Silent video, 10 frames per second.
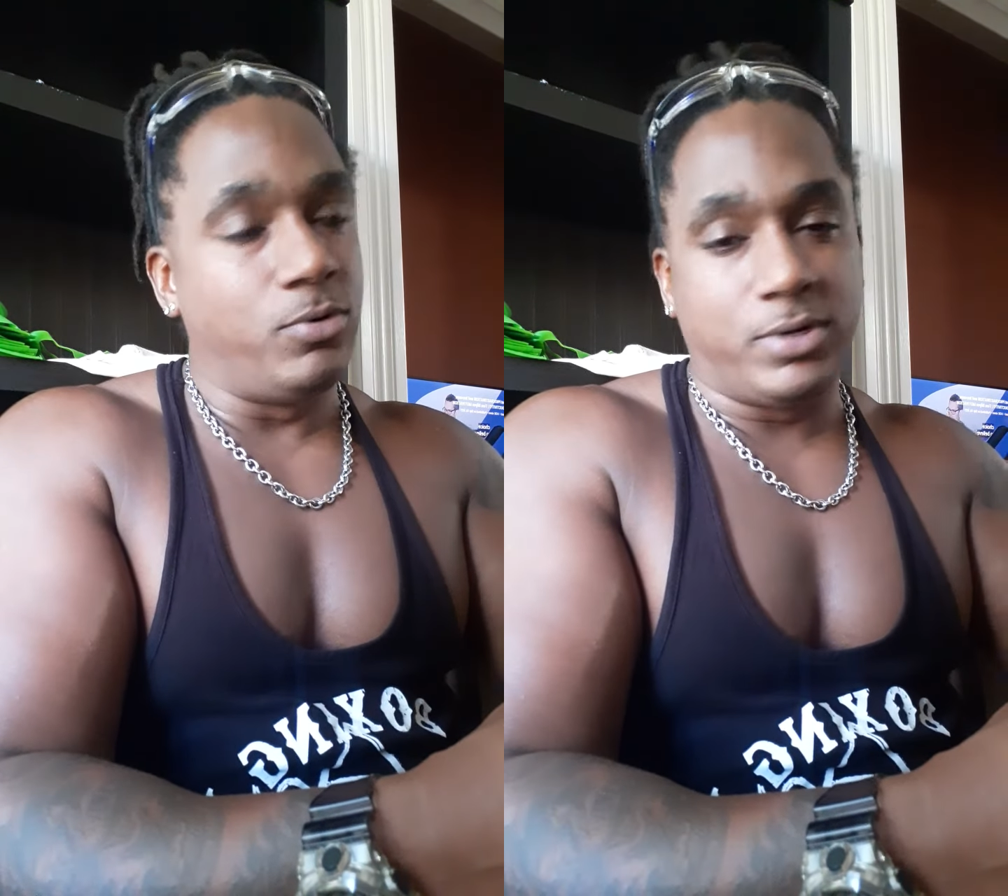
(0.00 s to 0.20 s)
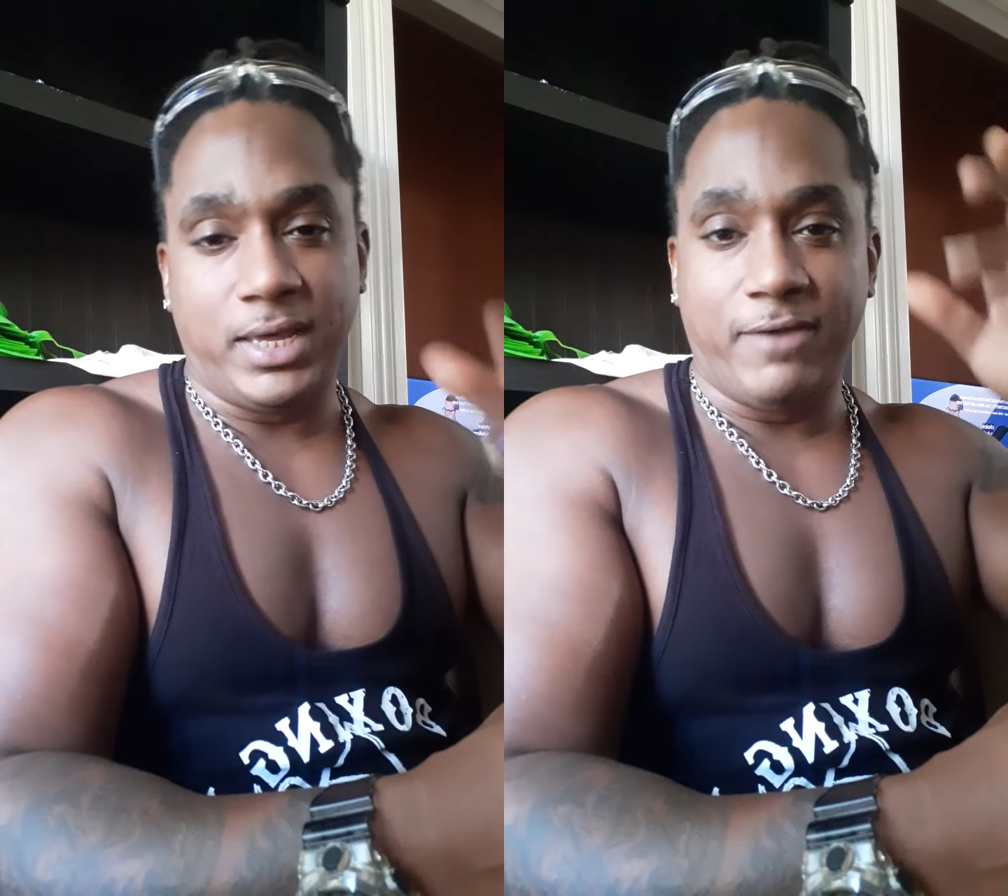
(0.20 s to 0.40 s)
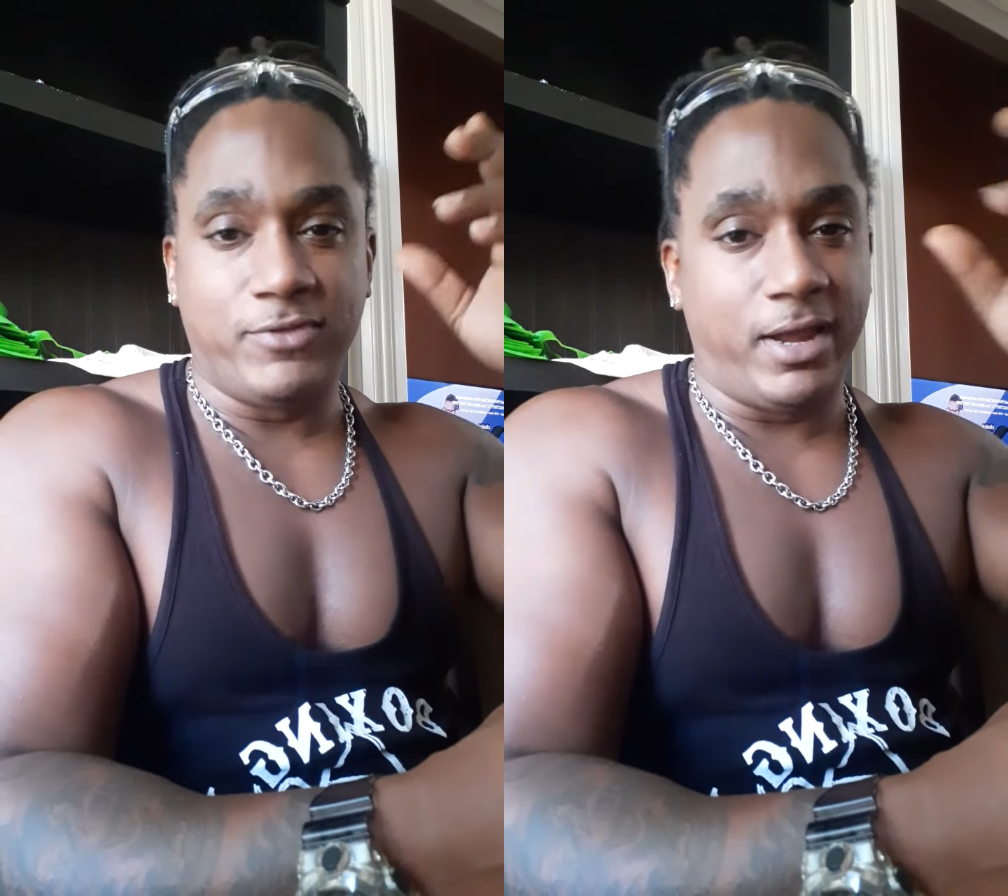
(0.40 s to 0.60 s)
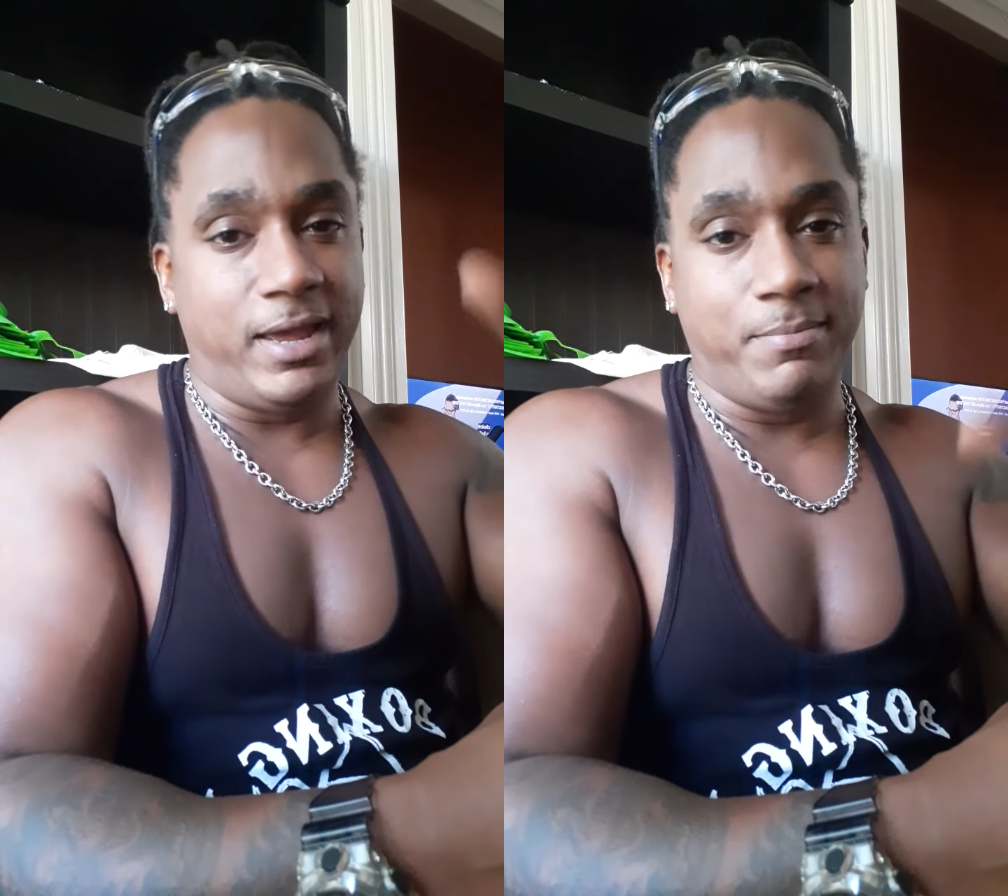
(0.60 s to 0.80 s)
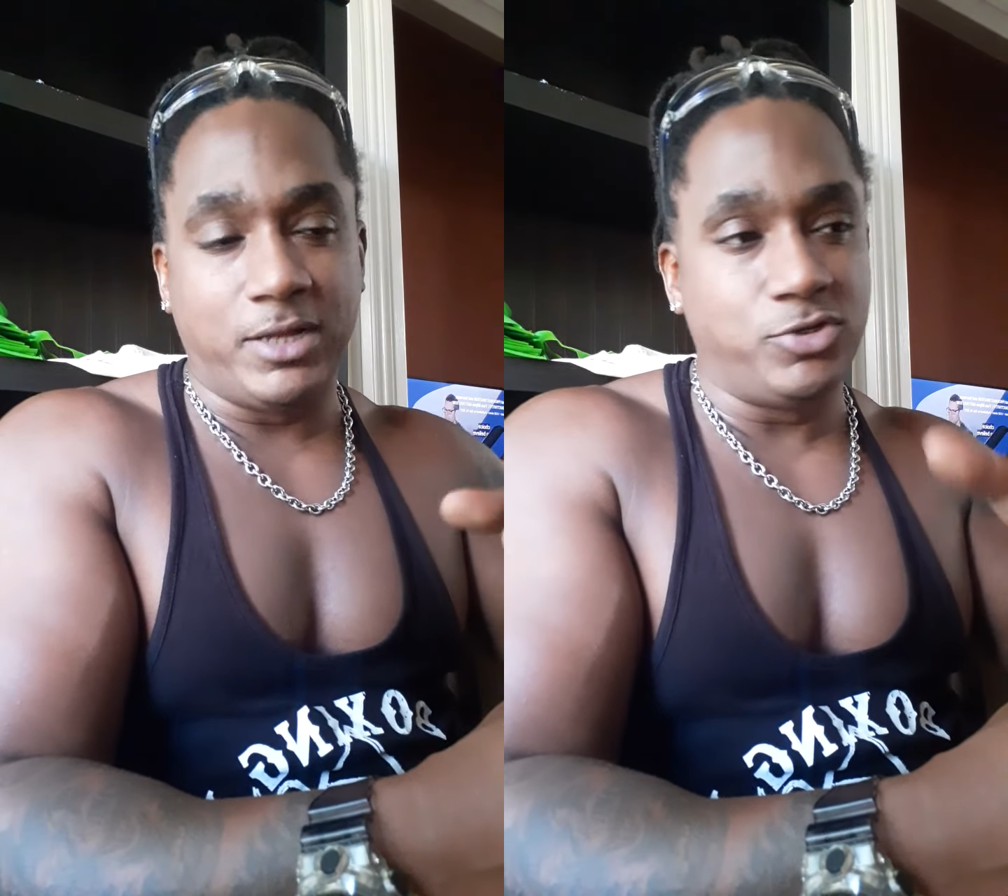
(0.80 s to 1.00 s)
Okay, after I
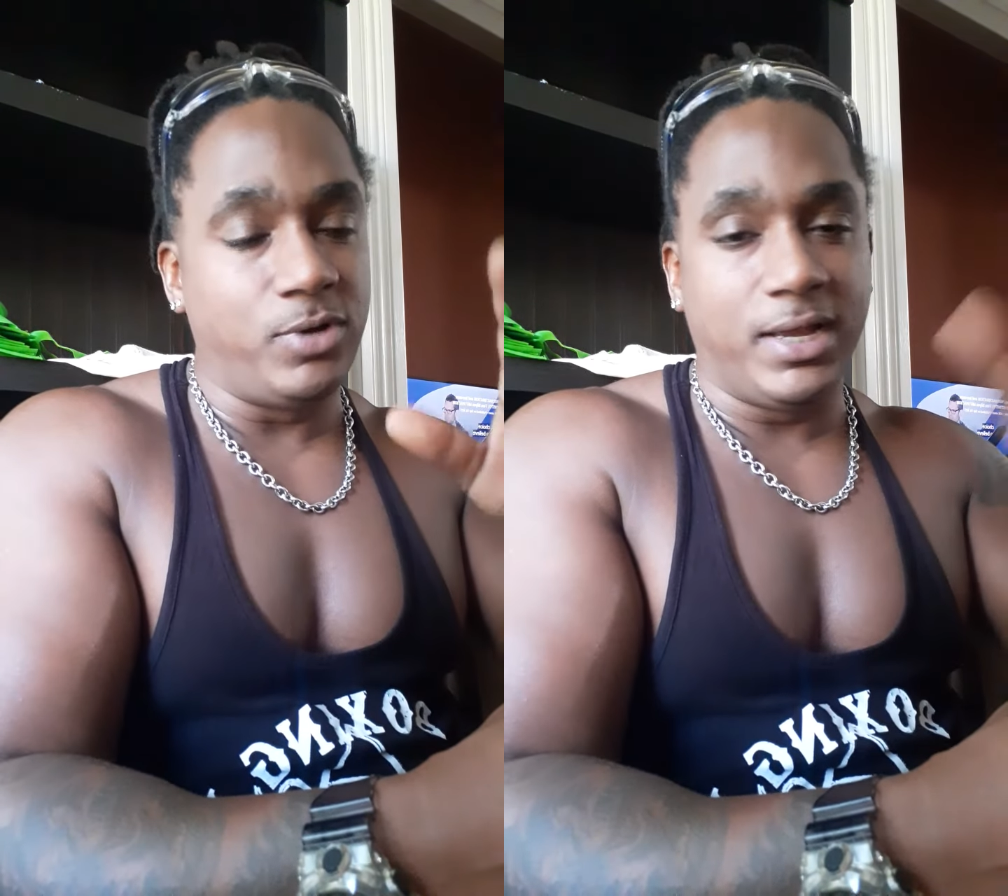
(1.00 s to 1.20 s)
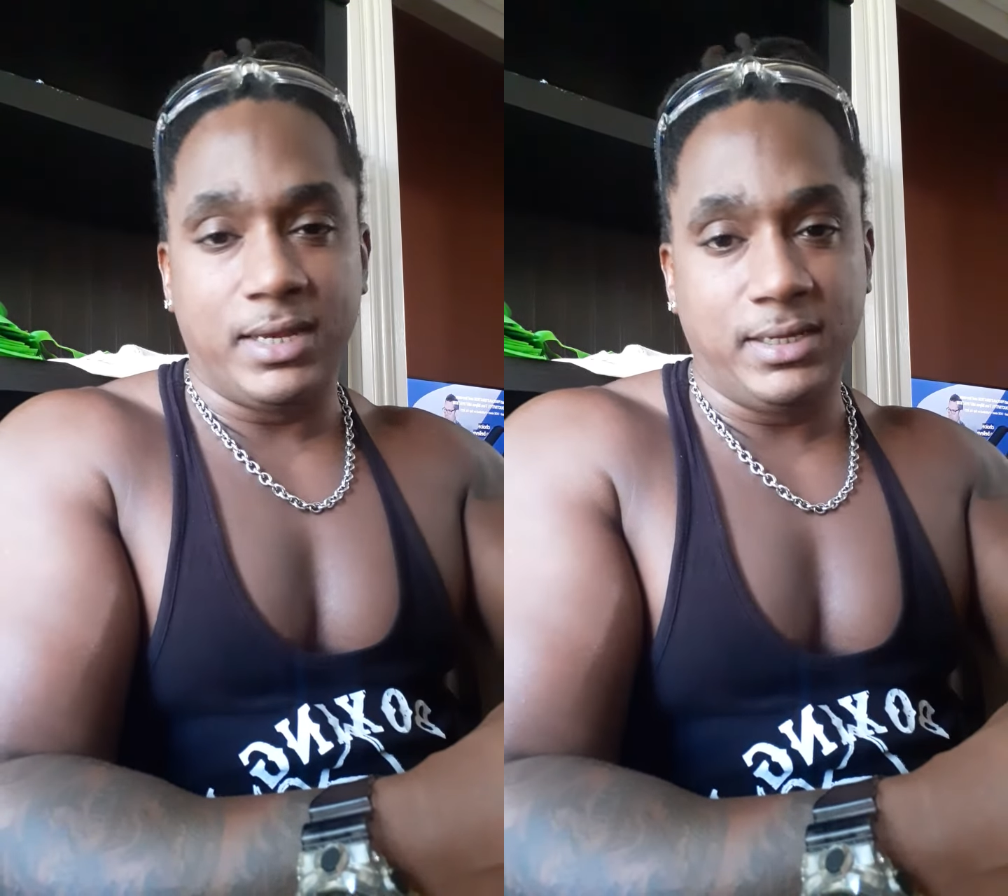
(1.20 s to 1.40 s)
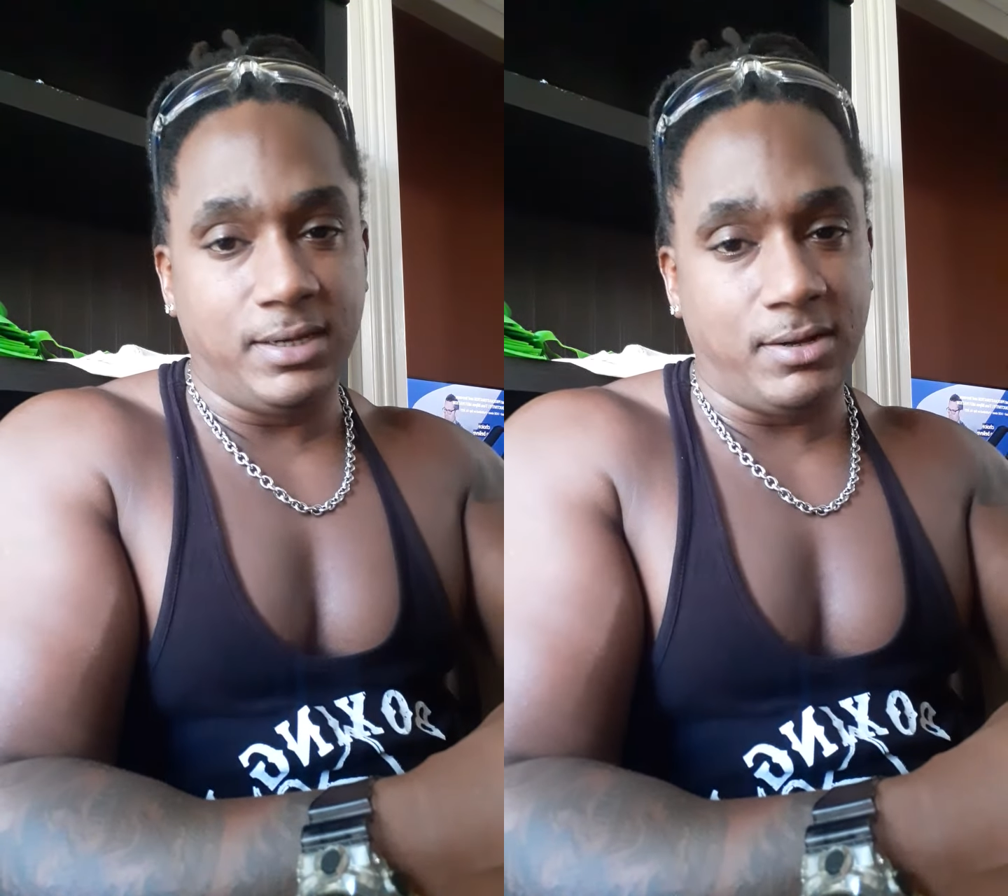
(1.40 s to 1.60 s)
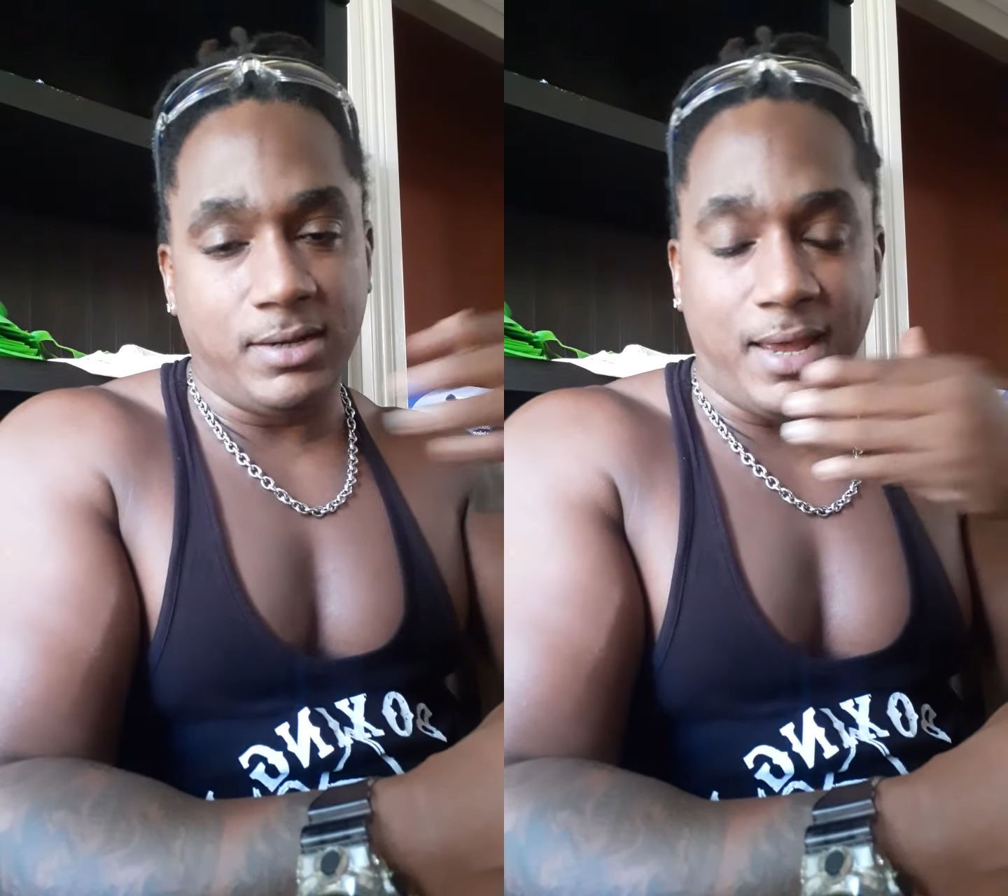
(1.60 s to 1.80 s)
have my 2, I got to get out.